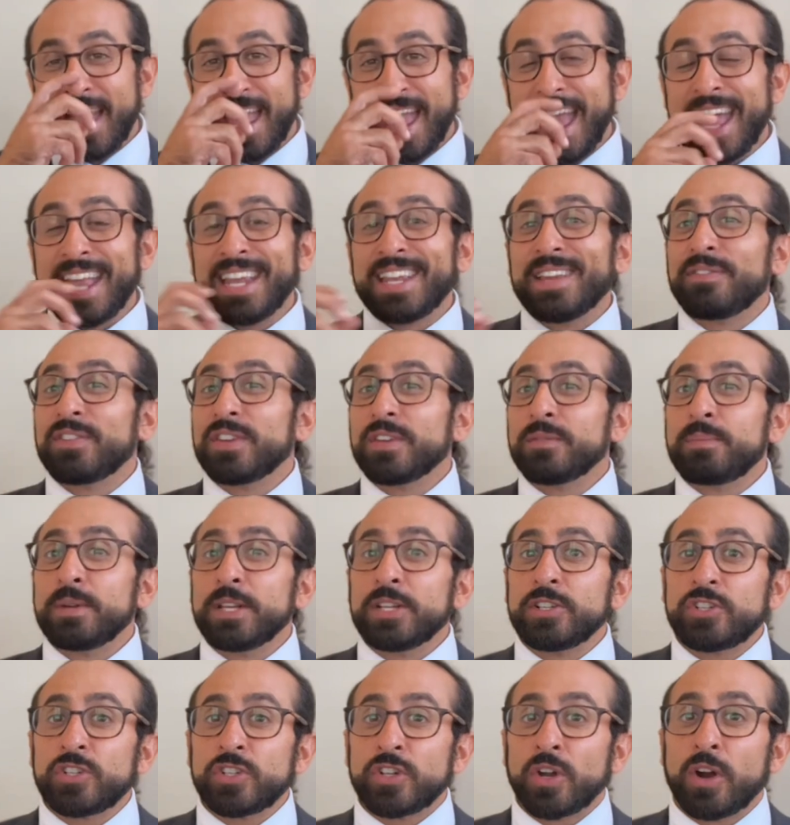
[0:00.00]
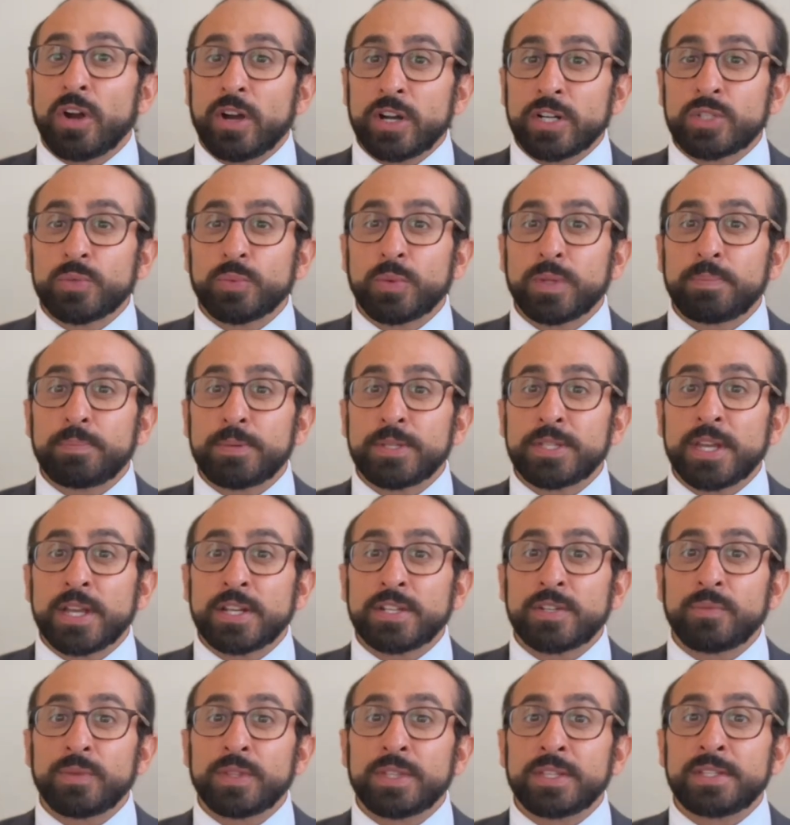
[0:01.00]
And if you've been charged with
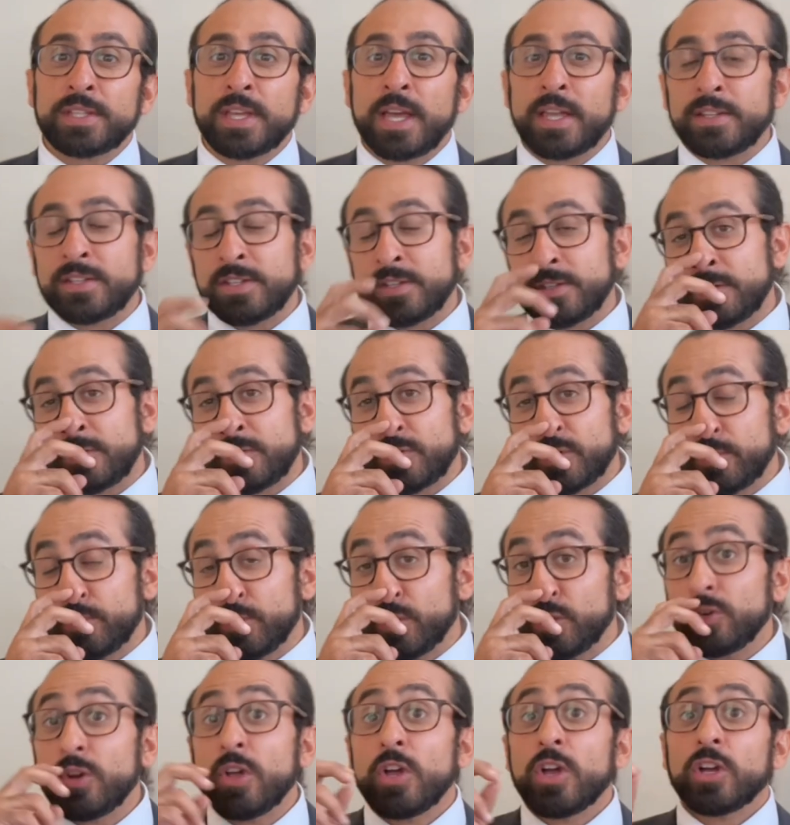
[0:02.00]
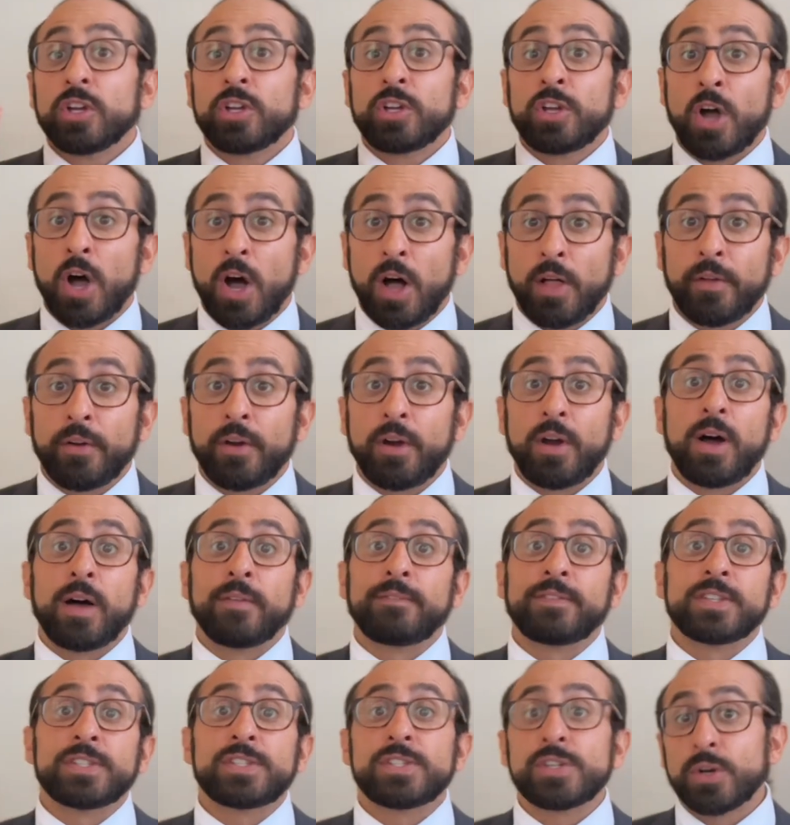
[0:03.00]
possession with intent to distribute, call our
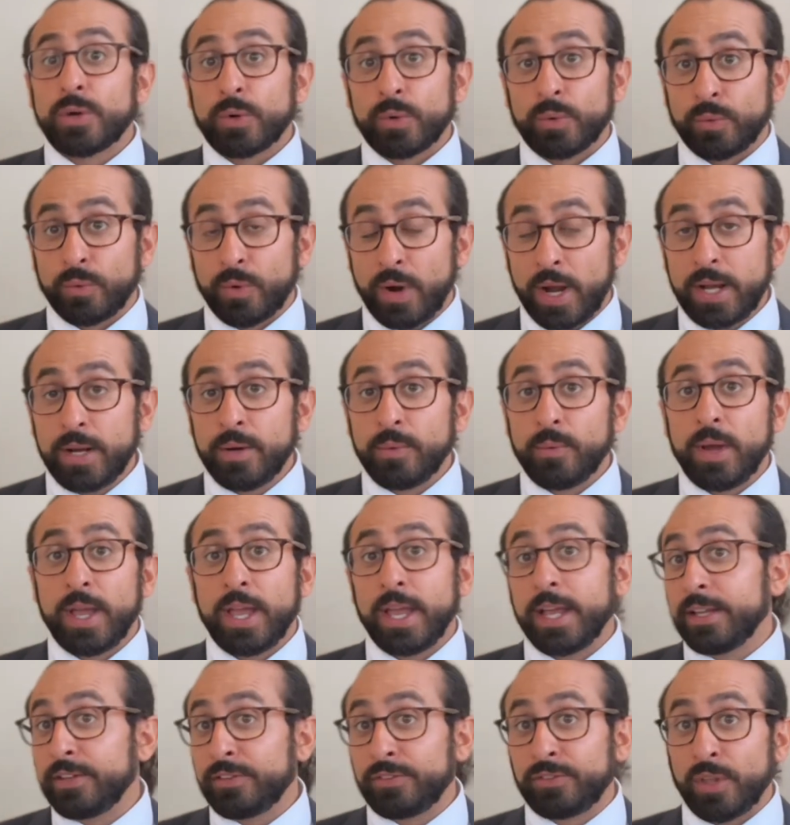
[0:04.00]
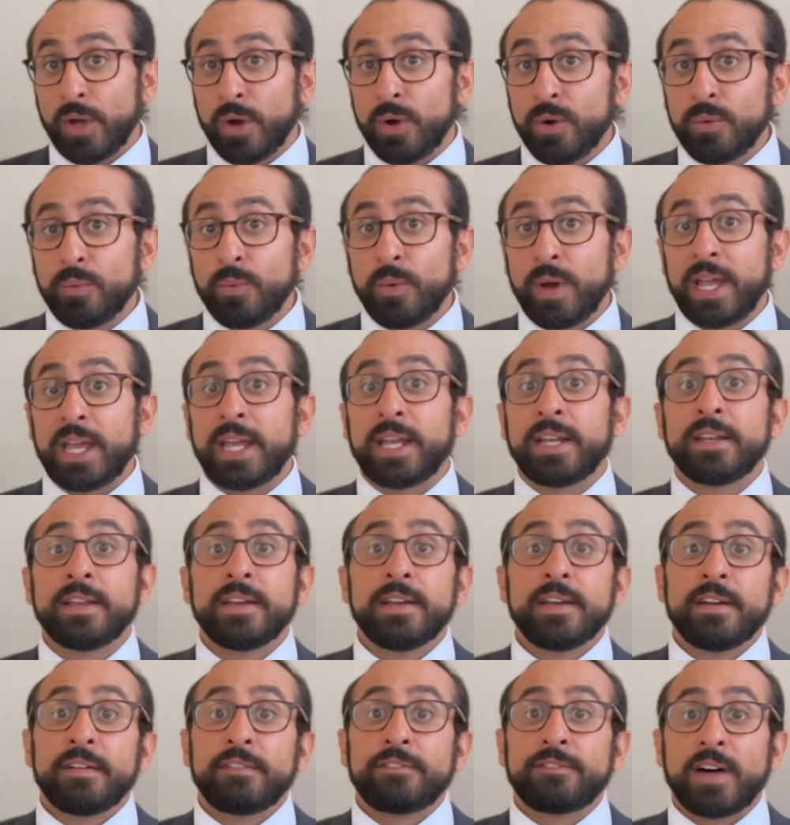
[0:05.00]
office right away. Don't wait.
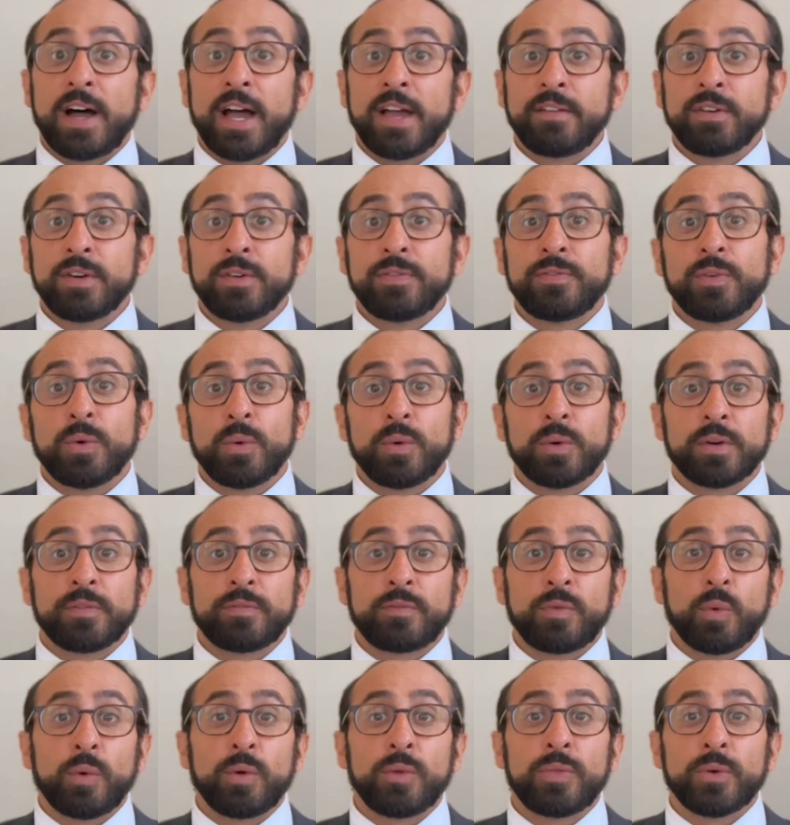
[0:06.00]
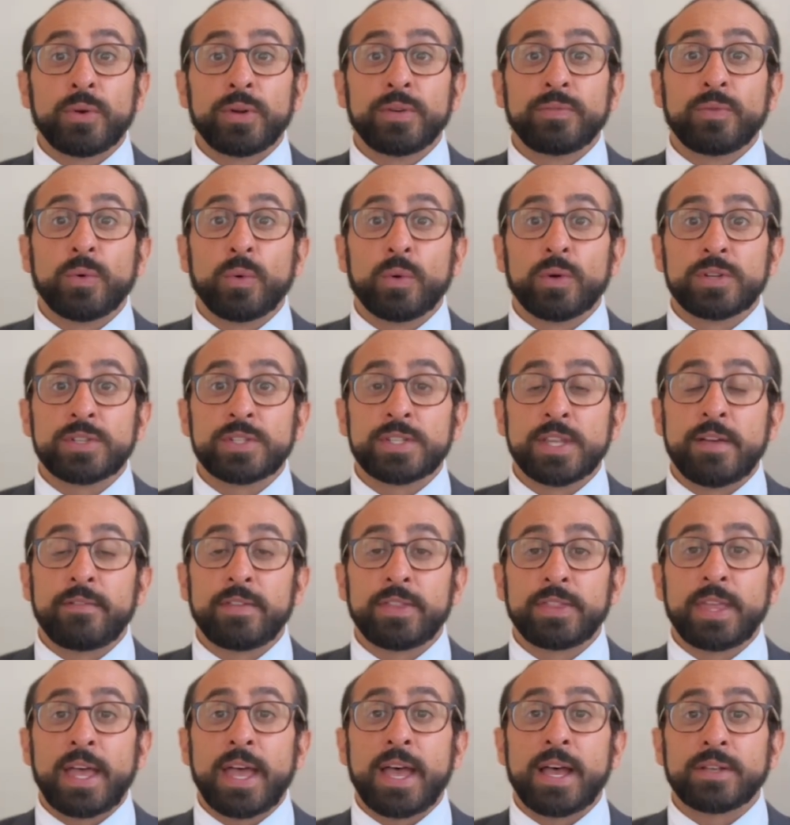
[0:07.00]

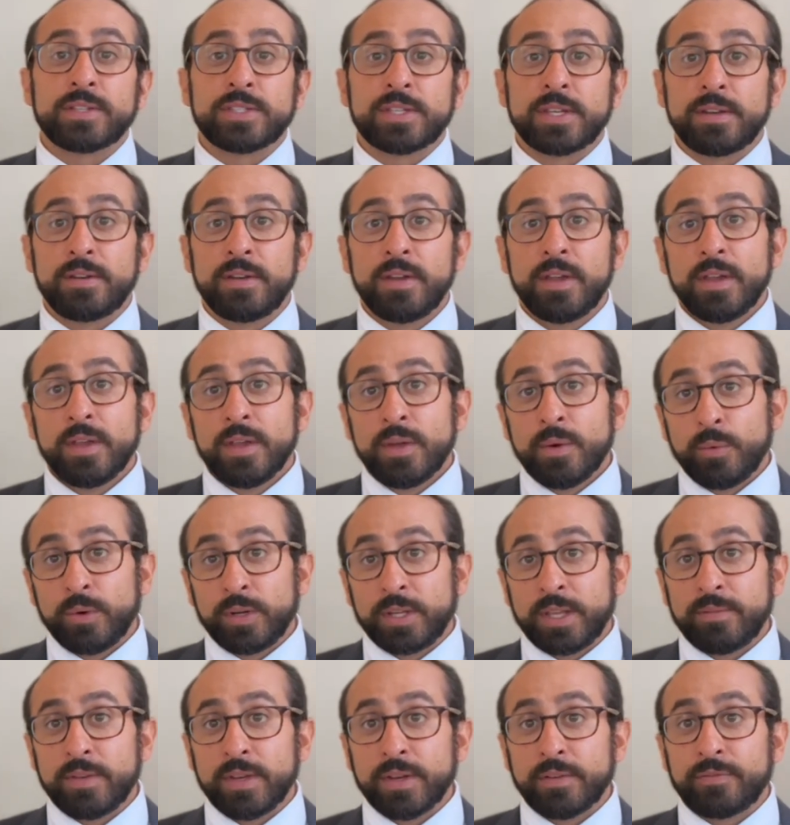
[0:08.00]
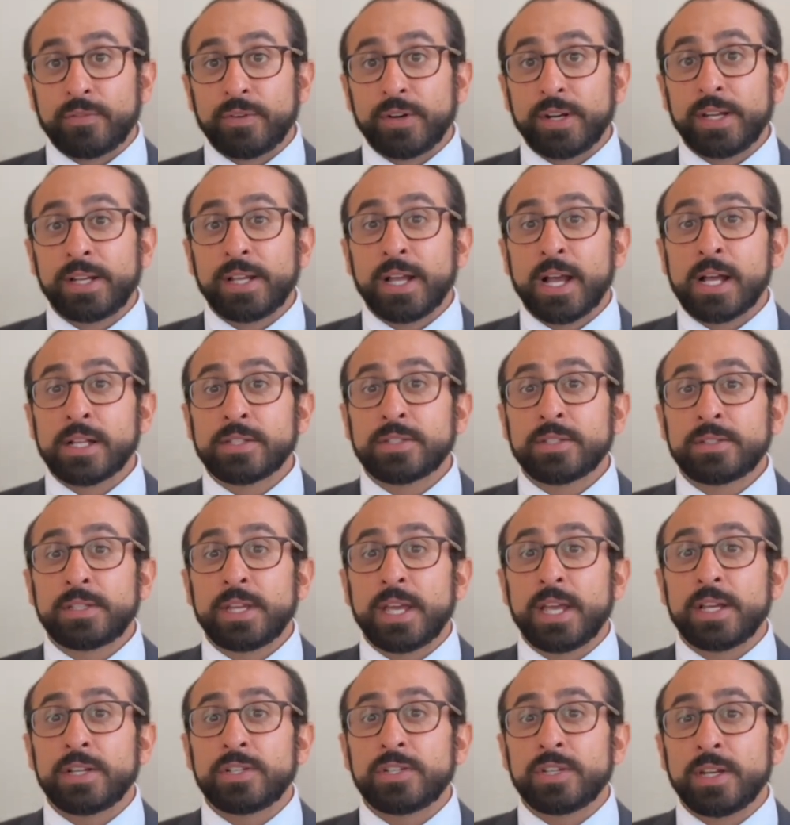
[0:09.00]
504-434-7000. We'll give you a free
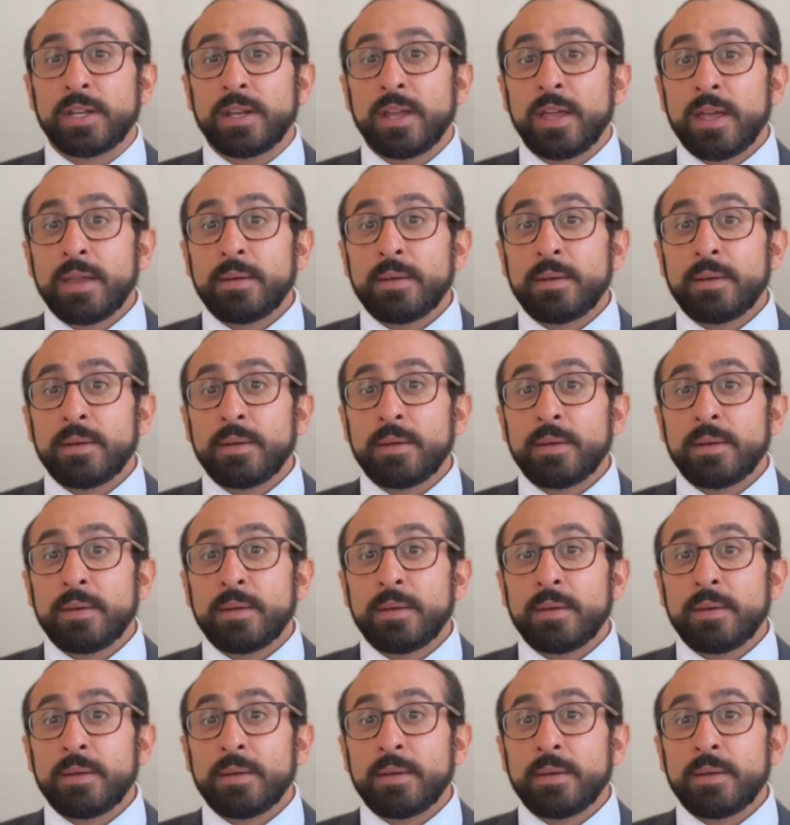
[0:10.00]
consultation.